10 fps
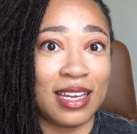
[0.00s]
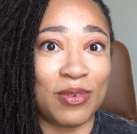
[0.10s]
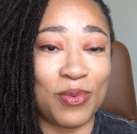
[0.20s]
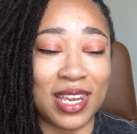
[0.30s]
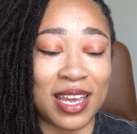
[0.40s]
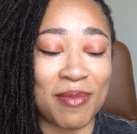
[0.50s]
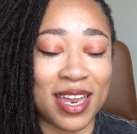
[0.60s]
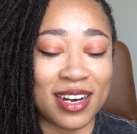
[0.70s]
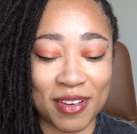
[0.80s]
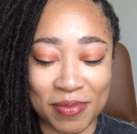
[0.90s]
Really
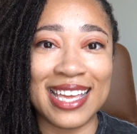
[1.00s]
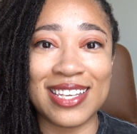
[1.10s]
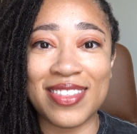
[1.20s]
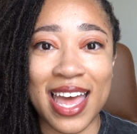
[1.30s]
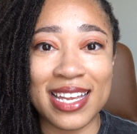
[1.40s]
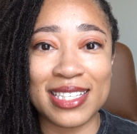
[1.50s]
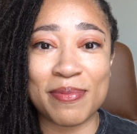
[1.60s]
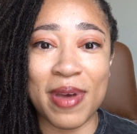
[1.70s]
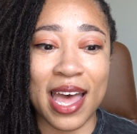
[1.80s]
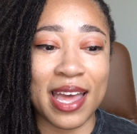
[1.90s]
competitive. So that's
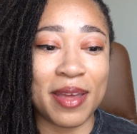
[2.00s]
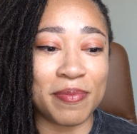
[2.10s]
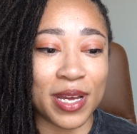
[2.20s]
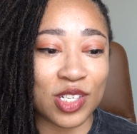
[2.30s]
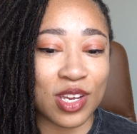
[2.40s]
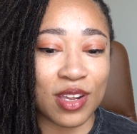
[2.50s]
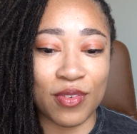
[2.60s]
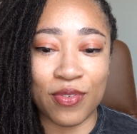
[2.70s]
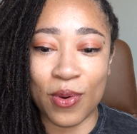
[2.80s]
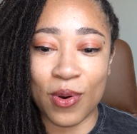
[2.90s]
my budget
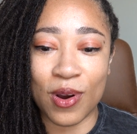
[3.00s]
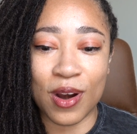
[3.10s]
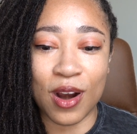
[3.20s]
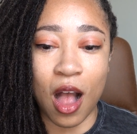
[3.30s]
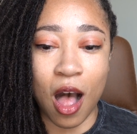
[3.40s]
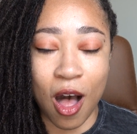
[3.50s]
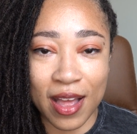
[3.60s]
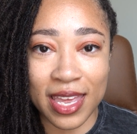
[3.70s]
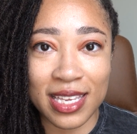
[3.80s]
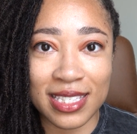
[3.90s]
for
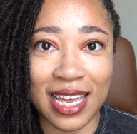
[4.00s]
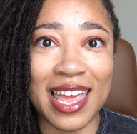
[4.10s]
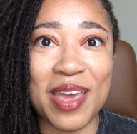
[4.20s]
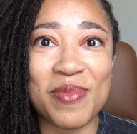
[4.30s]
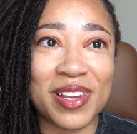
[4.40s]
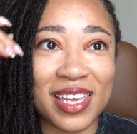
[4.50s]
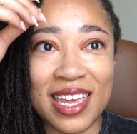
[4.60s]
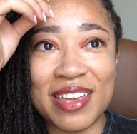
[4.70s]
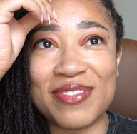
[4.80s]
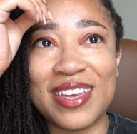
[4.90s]
August. I can't
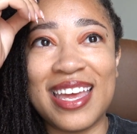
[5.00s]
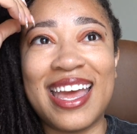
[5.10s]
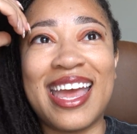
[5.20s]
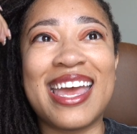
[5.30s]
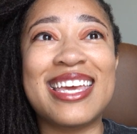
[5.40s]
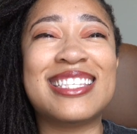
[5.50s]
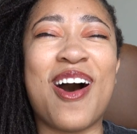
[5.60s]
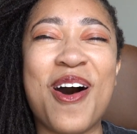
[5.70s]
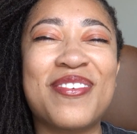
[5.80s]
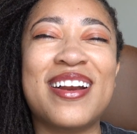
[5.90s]
believe it's
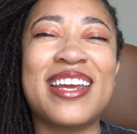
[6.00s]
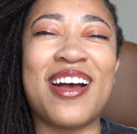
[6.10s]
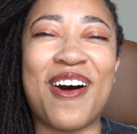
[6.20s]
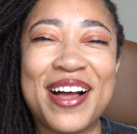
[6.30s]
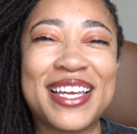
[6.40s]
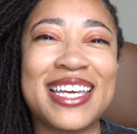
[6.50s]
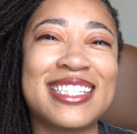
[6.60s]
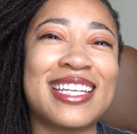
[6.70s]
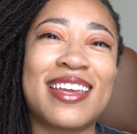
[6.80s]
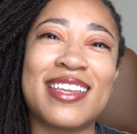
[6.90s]
already
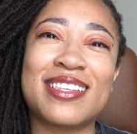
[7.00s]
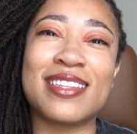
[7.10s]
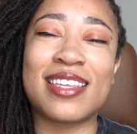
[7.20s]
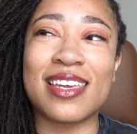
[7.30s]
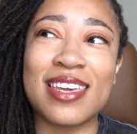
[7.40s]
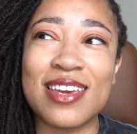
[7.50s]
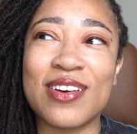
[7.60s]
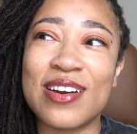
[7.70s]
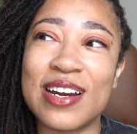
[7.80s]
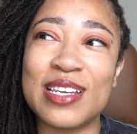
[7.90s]
August. Like the
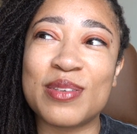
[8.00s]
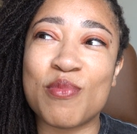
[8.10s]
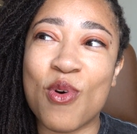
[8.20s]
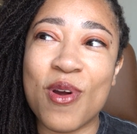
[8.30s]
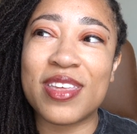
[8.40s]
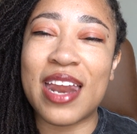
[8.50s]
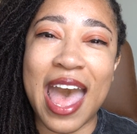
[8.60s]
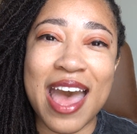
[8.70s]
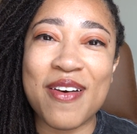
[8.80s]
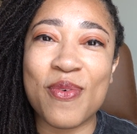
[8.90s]
year is more than
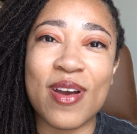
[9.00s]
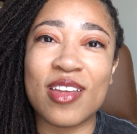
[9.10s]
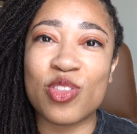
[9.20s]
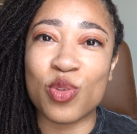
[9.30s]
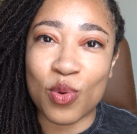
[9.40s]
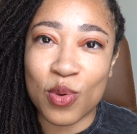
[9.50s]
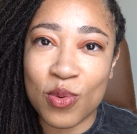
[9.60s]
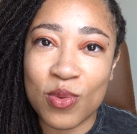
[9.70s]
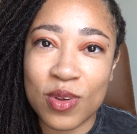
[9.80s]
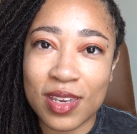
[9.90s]
halfway
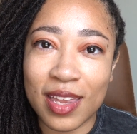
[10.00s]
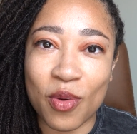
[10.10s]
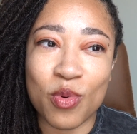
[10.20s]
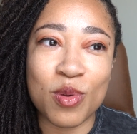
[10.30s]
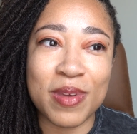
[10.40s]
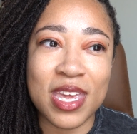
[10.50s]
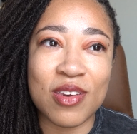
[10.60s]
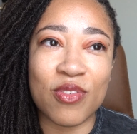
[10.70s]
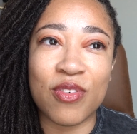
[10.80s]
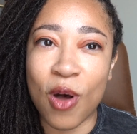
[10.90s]
through. Like we'll be
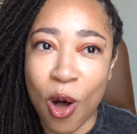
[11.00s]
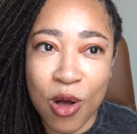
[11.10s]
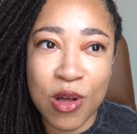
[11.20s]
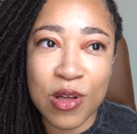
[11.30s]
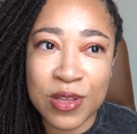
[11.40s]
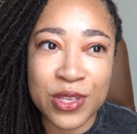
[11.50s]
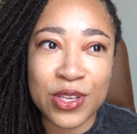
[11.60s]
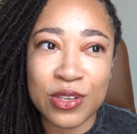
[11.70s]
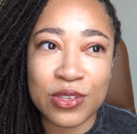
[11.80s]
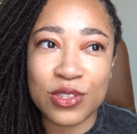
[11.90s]
in fall
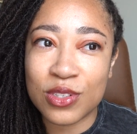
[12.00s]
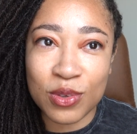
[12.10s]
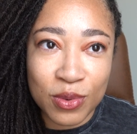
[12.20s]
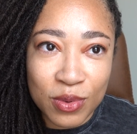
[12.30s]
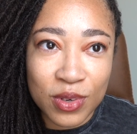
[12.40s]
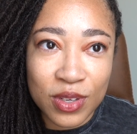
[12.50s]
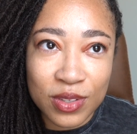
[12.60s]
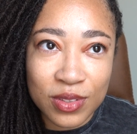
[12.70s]
soon.